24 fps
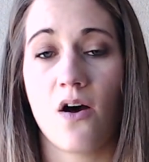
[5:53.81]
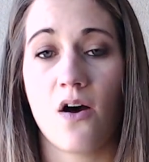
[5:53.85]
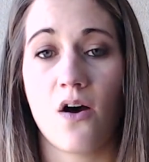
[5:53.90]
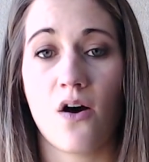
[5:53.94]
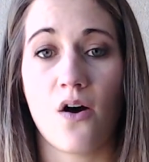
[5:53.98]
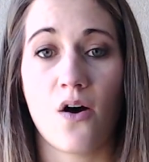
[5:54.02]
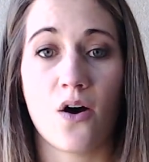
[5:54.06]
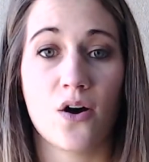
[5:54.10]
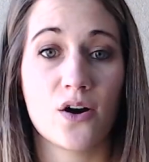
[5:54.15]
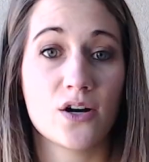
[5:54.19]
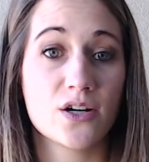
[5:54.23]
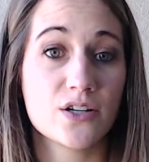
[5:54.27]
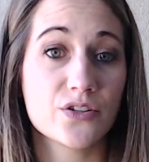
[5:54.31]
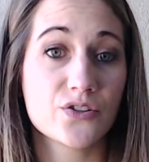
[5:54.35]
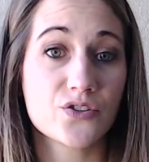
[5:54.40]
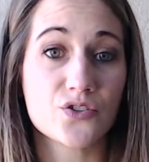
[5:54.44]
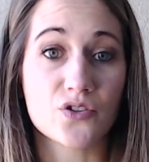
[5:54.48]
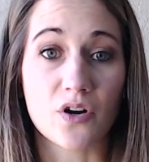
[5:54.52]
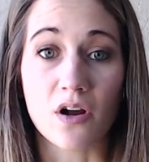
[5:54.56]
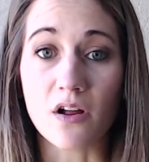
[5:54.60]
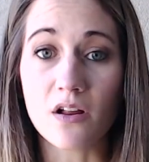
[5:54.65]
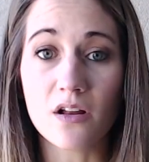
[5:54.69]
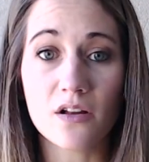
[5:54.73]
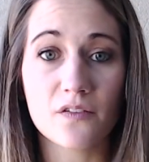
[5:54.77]
are a
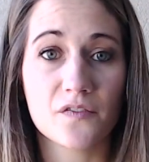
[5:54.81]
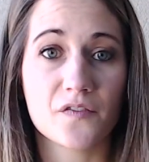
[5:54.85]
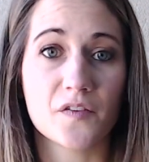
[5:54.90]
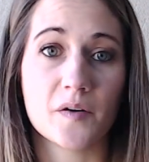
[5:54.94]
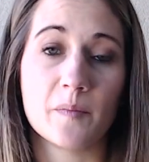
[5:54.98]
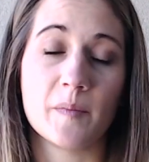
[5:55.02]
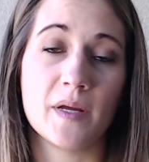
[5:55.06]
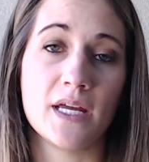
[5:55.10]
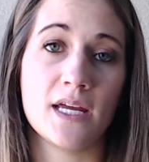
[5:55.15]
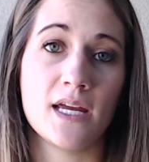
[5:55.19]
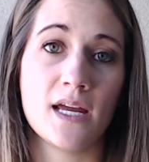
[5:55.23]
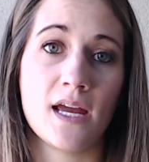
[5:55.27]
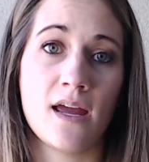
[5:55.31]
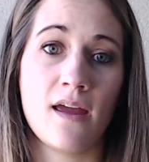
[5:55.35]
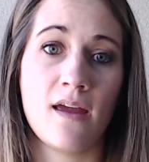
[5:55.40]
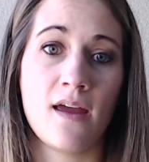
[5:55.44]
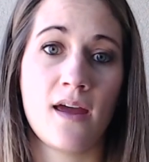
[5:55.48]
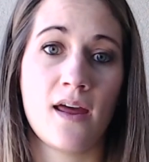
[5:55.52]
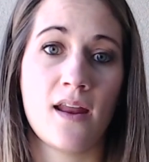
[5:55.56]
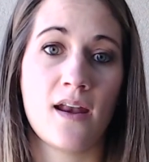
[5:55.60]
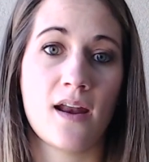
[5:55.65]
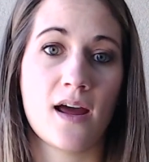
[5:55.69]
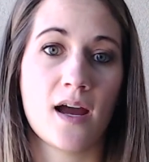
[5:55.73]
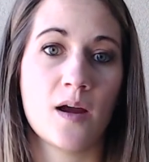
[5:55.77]
struggle for me,
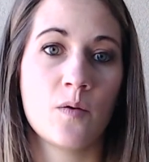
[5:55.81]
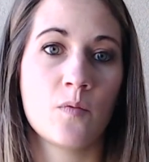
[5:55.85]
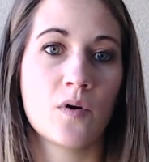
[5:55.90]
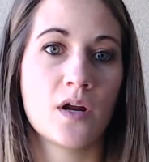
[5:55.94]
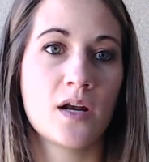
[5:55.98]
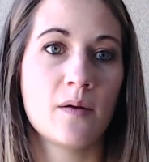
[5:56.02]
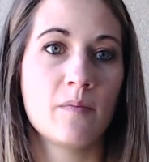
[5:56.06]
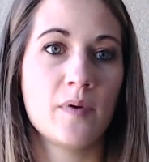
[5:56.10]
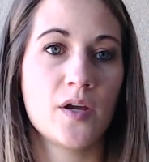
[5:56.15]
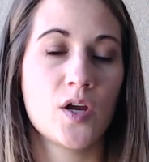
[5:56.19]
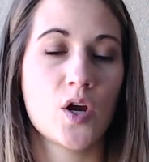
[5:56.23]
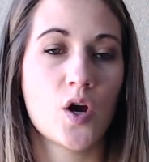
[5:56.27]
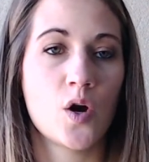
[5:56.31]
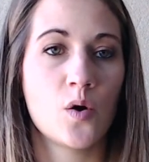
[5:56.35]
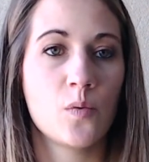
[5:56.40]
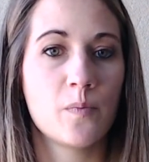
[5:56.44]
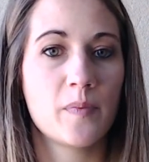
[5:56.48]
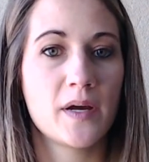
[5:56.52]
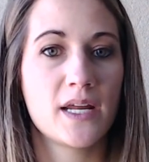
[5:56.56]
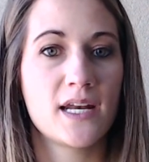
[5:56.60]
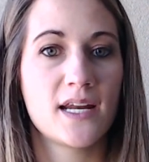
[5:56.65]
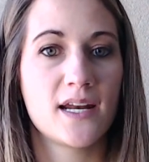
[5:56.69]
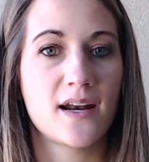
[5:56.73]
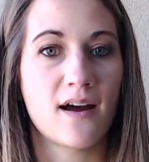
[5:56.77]
and I want to be
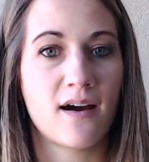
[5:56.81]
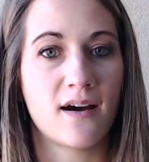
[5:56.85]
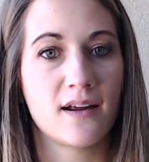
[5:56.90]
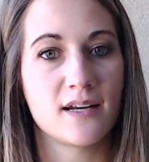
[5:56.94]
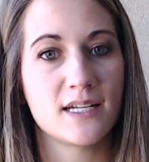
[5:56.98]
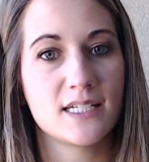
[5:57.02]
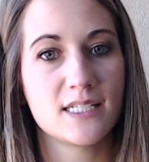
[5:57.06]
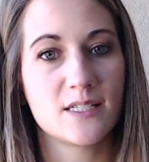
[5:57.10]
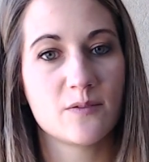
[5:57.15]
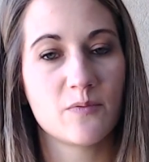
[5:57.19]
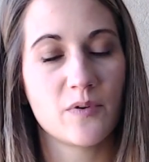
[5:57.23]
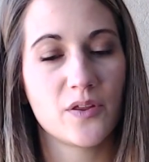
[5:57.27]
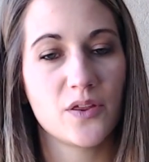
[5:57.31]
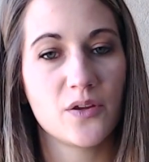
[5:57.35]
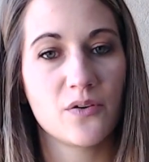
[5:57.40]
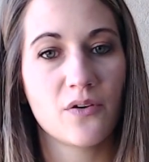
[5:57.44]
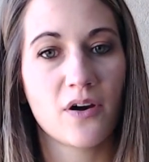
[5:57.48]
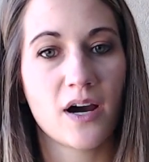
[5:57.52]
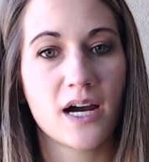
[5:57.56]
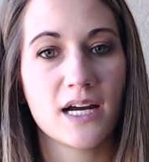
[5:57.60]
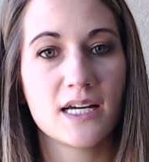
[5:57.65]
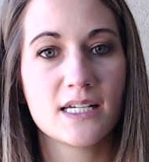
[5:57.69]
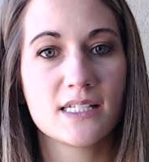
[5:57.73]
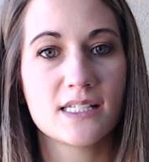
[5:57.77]
open and honest with you
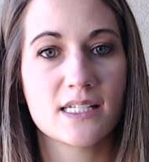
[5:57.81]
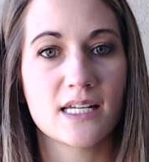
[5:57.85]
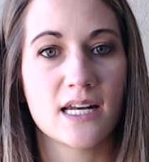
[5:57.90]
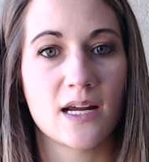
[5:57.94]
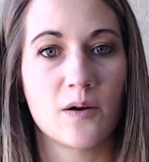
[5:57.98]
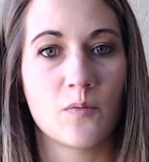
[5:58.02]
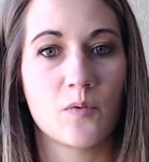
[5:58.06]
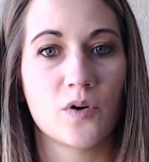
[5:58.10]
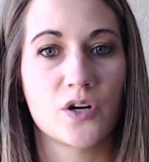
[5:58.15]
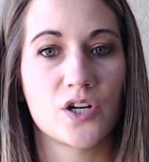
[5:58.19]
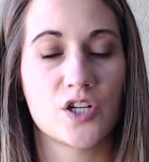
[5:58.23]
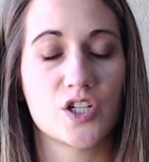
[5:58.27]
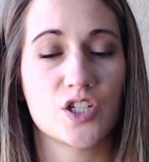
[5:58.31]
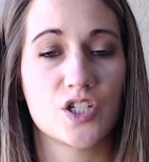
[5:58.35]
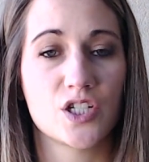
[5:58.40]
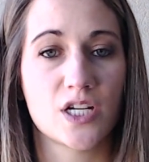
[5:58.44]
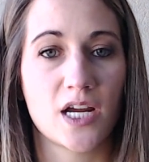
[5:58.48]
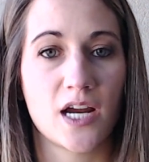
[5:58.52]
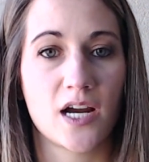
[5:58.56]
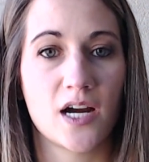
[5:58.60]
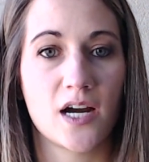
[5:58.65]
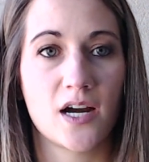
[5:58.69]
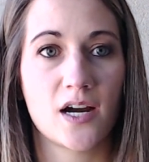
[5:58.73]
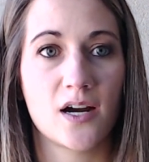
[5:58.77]
guys, and I want to
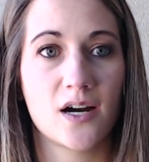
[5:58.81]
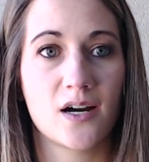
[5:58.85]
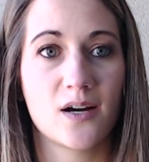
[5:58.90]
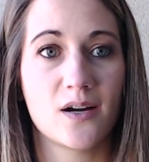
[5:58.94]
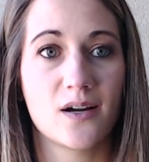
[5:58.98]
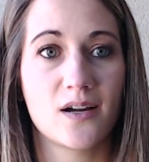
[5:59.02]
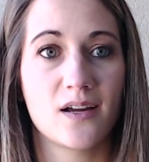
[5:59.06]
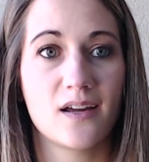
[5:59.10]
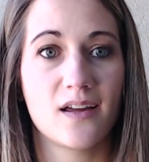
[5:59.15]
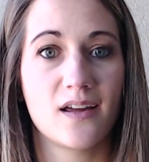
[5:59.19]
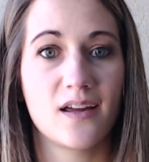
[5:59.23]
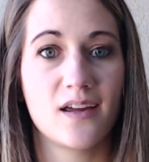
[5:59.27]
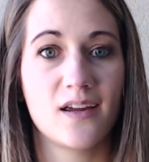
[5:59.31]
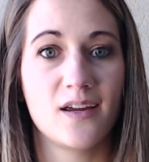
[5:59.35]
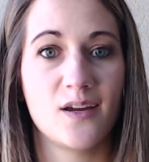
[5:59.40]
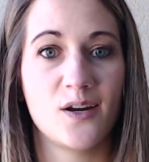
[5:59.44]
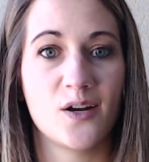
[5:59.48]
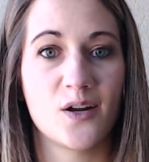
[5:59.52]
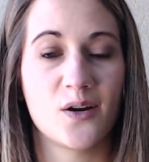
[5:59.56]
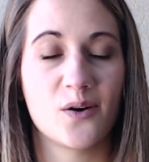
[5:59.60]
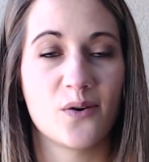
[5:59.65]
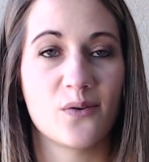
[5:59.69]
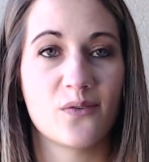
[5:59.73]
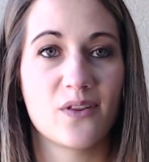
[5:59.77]
share,
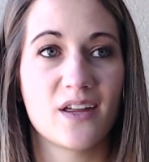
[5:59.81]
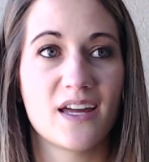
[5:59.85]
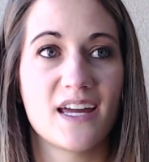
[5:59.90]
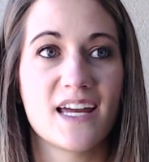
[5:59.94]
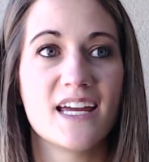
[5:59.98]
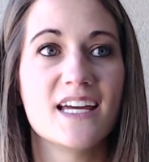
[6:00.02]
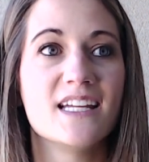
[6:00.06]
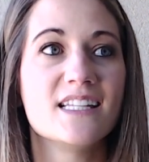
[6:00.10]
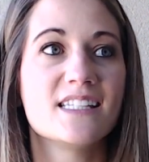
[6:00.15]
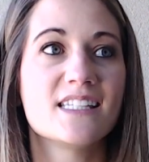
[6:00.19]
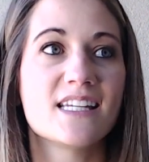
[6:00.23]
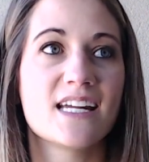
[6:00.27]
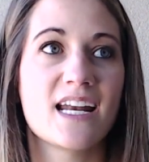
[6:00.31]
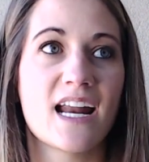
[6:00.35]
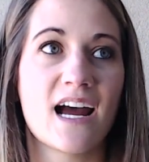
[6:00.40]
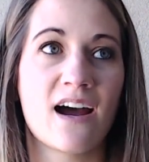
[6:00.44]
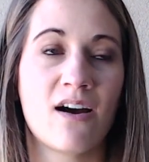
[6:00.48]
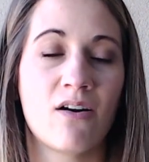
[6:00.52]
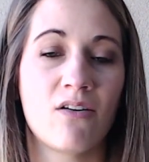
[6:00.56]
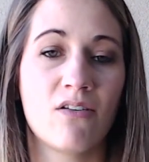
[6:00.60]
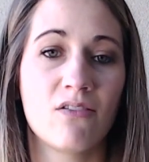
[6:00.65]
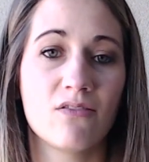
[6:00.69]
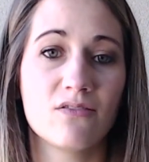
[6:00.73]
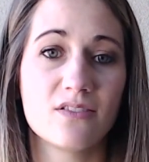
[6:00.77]
the ins and
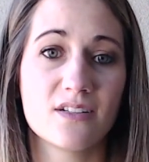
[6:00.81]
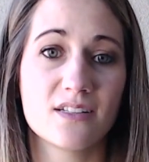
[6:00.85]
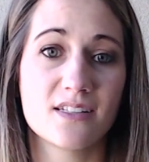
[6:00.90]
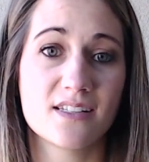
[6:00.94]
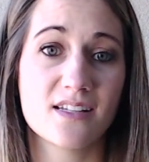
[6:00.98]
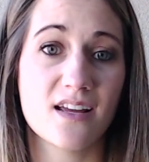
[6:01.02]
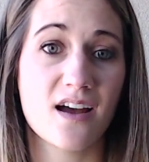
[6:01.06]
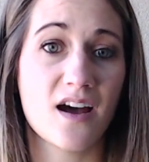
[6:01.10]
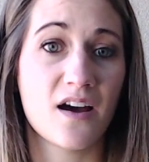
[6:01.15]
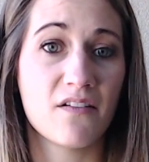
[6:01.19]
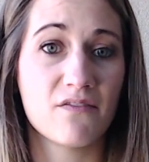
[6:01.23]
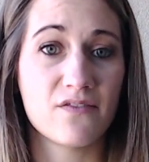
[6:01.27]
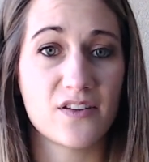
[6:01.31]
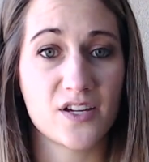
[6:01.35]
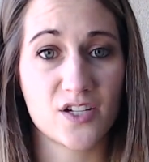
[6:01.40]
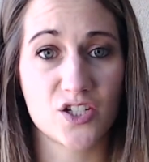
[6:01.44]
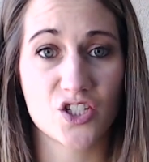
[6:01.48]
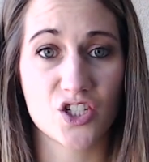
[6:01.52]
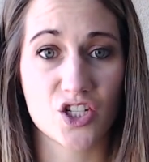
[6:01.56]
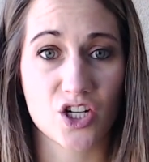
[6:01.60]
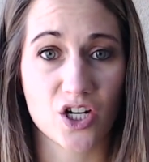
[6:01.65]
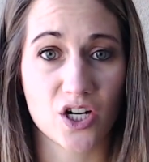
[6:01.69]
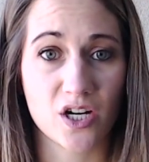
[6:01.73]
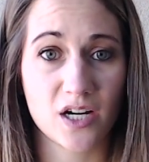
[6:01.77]
outs of
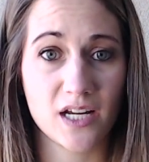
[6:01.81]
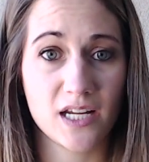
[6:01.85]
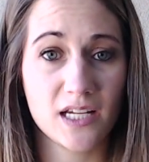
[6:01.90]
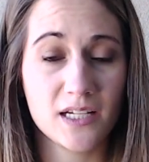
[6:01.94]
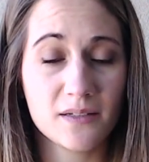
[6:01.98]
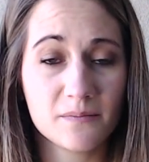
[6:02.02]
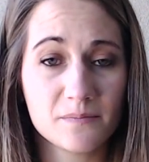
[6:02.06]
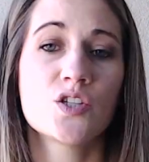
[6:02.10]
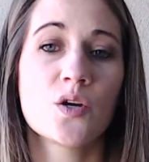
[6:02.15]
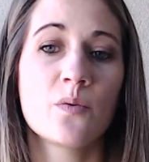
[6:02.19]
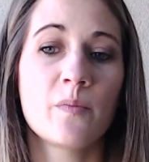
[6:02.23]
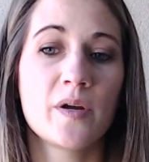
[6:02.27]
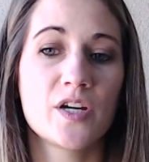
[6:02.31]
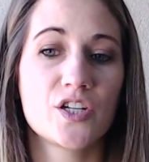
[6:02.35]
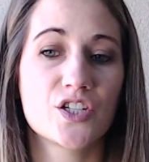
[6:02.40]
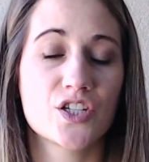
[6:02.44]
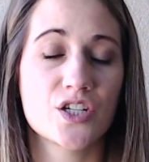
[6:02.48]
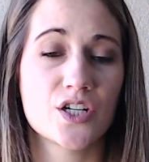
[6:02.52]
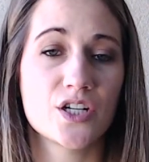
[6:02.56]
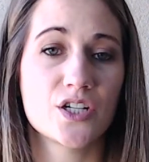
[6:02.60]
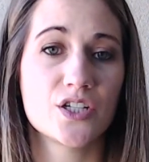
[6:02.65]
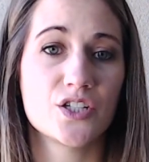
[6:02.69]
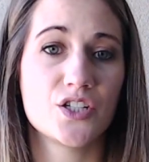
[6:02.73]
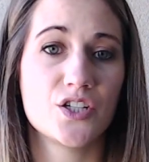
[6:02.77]
this journey. So make
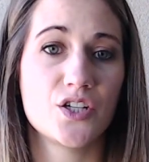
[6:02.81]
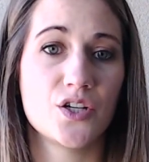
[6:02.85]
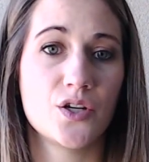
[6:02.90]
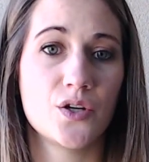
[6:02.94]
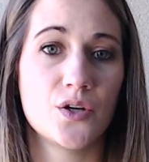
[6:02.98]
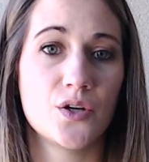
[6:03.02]
sure to